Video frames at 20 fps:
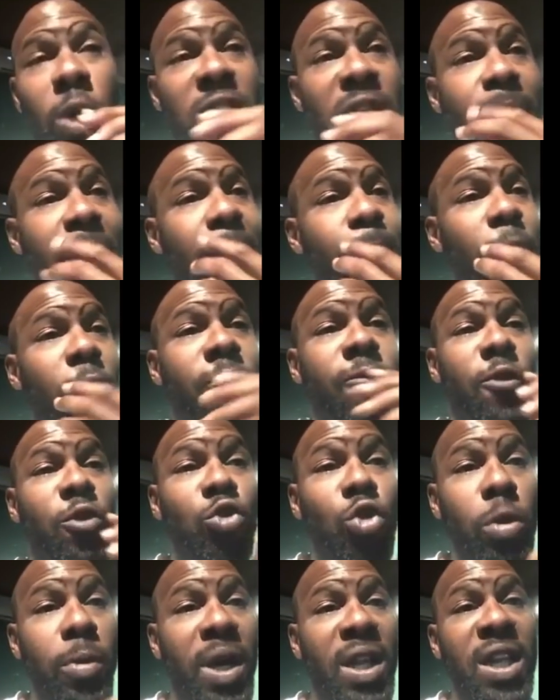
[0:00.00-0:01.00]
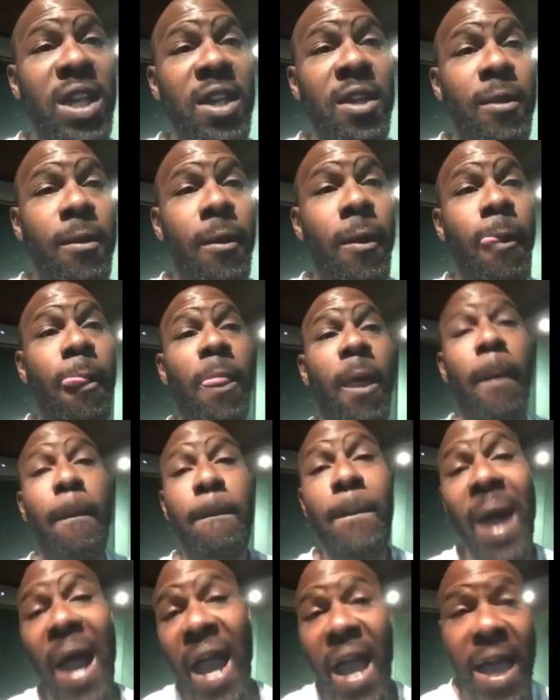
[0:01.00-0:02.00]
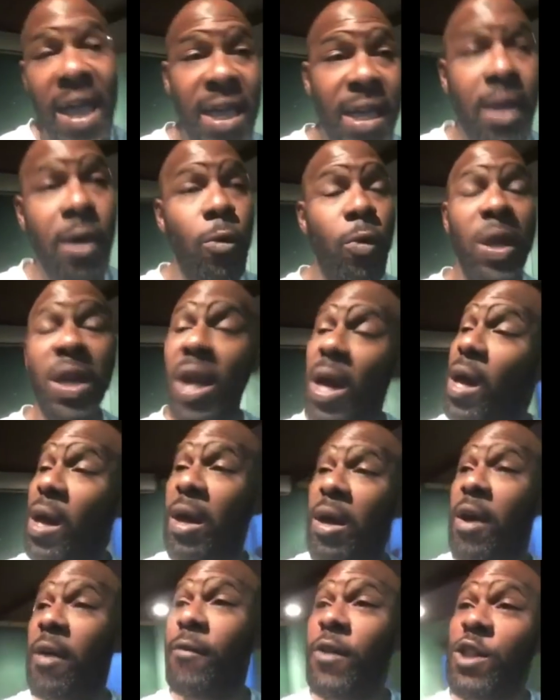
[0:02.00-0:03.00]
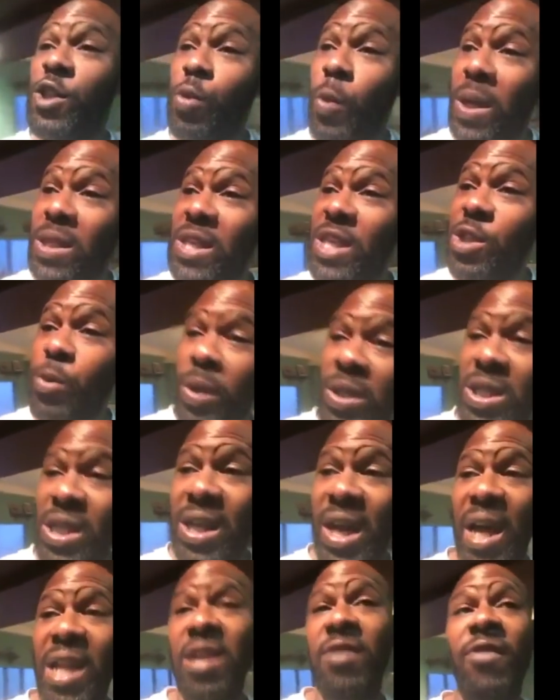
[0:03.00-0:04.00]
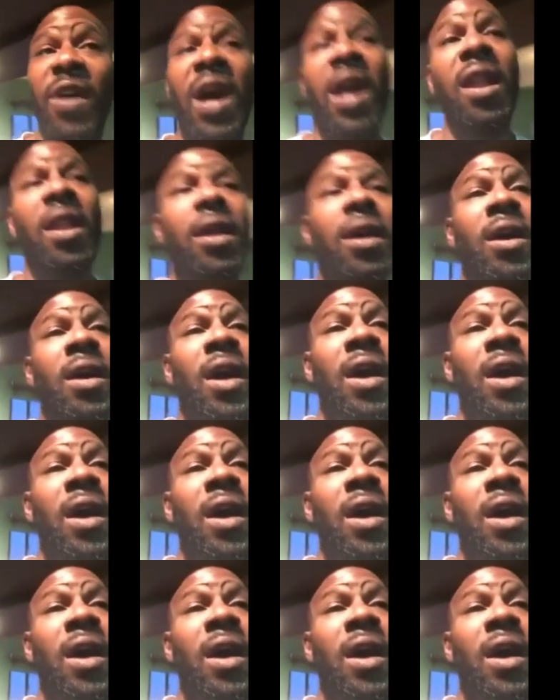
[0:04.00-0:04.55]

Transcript: water in my mouth for nobody. My winner for 2020 Carnival,